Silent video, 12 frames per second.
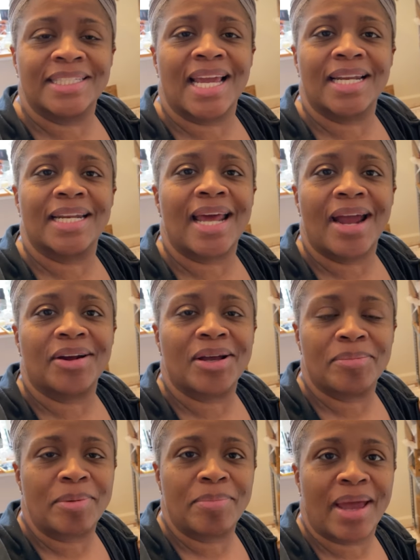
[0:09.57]
Dana and I are
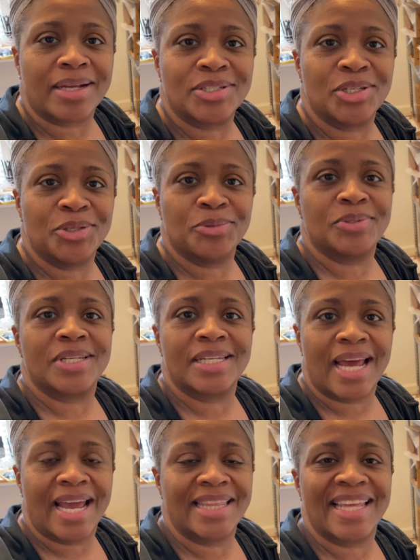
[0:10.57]
coming back to you
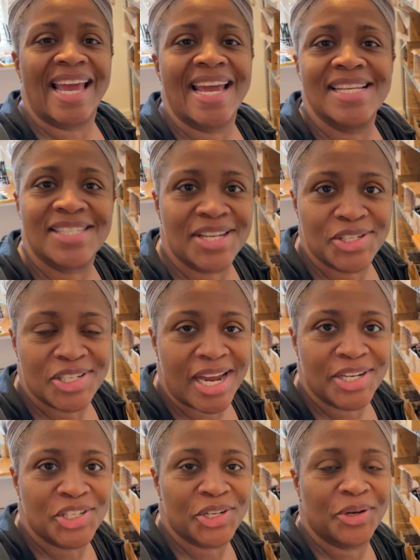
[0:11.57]
tonight, the Hey
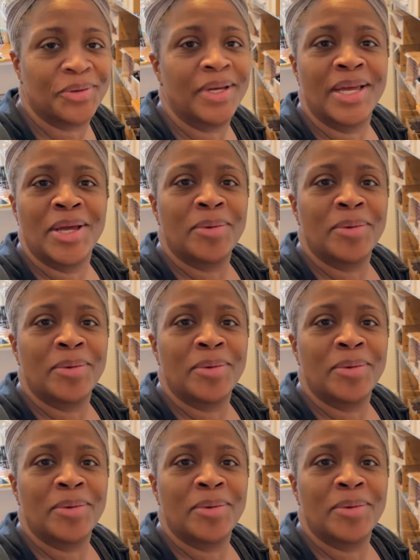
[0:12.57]
Sunshine Show.